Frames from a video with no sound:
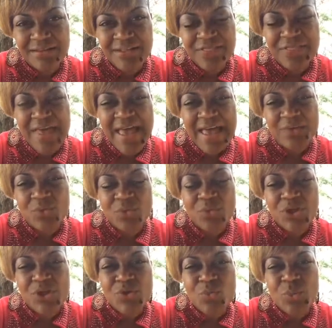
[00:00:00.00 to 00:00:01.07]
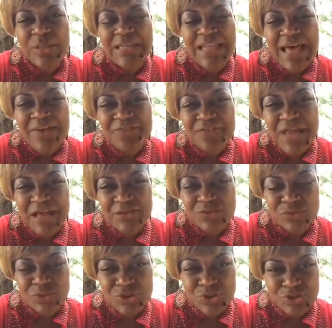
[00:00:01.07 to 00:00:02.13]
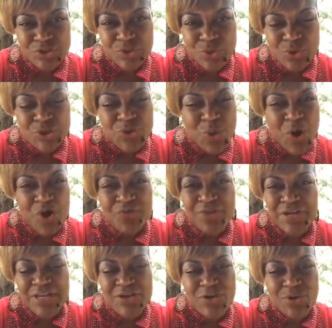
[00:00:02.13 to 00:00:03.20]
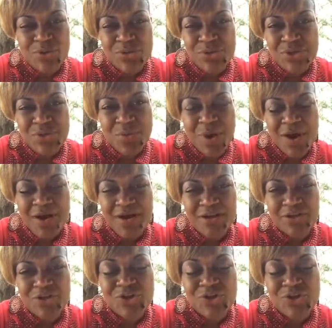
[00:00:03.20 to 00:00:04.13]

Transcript: that when life knocks on your door, you already know who you are.